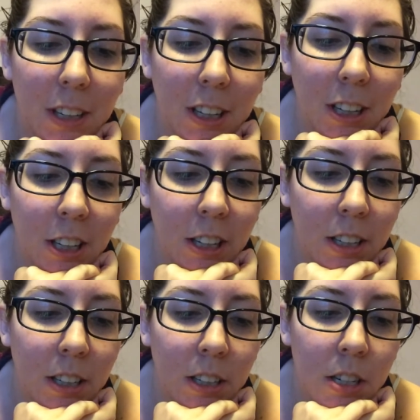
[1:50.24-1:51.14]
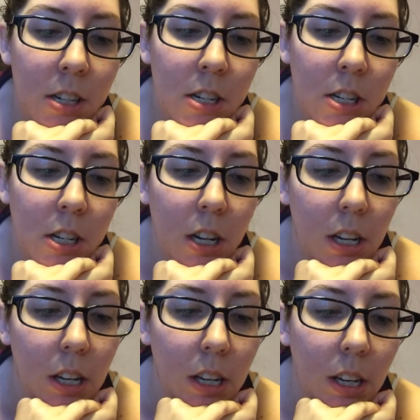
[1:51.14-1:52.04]
And
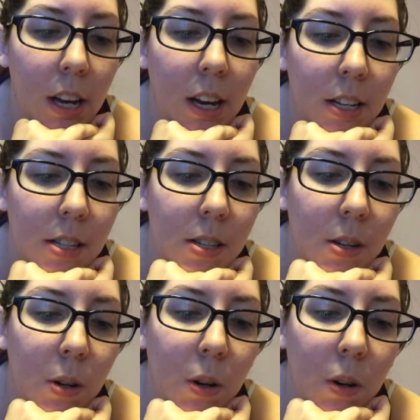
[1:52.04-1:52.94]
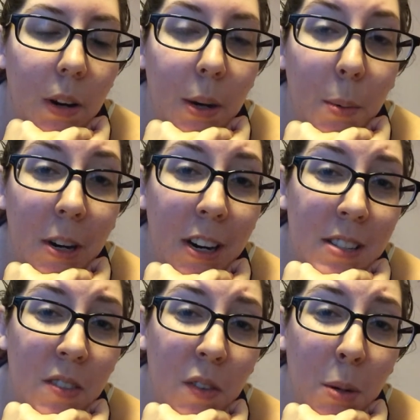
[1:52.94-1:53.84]
yeah, so I hope you
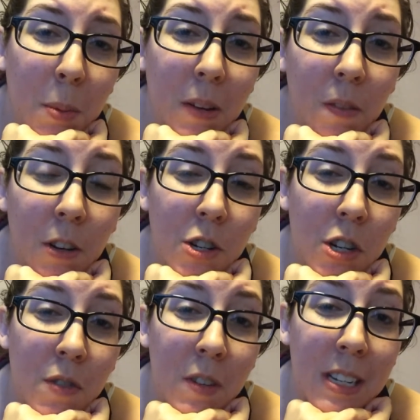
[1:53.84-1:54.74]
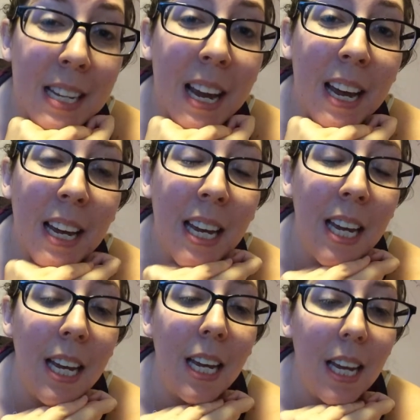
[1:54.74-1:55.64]
guys are having a pain-free, stress-free day,
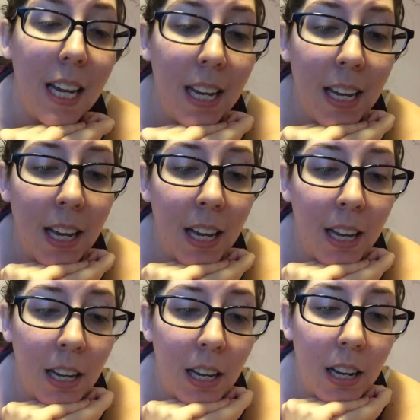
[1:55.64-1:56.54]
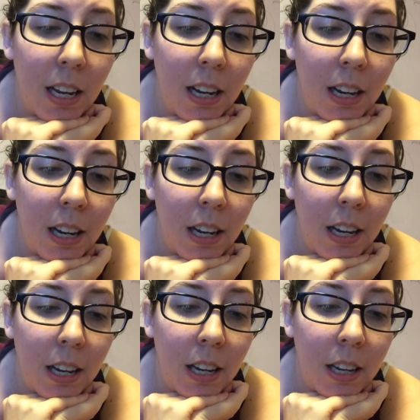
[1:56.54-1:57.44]
and
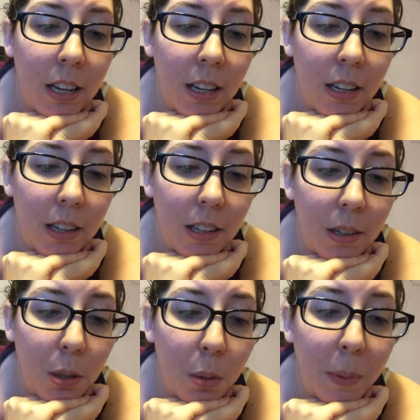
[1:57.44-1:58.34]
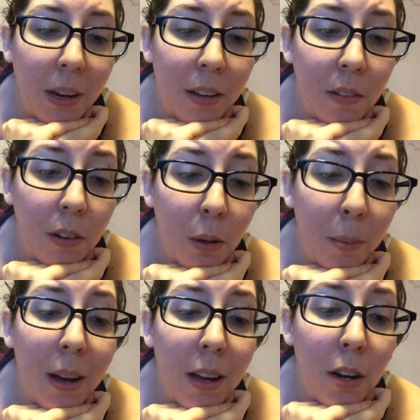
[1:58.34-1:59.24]
I hope I feel
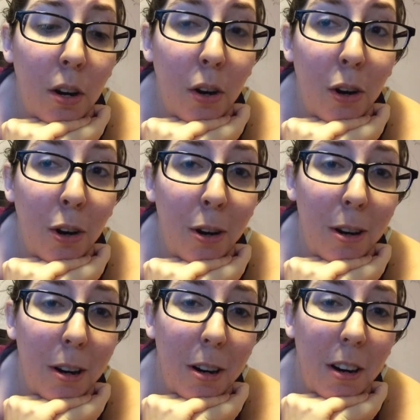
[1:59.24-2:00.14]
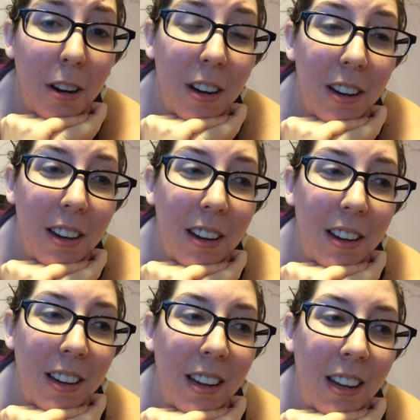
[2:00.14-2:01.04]
better,
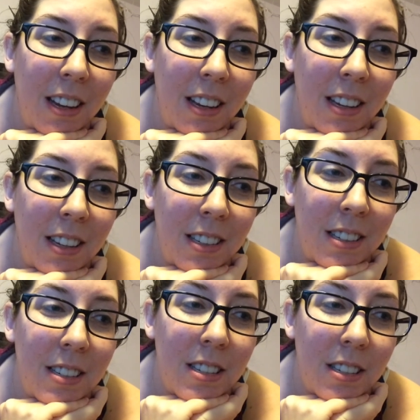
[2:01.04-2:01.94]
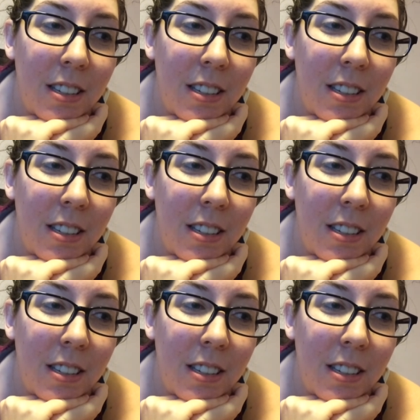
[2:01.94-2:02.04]
and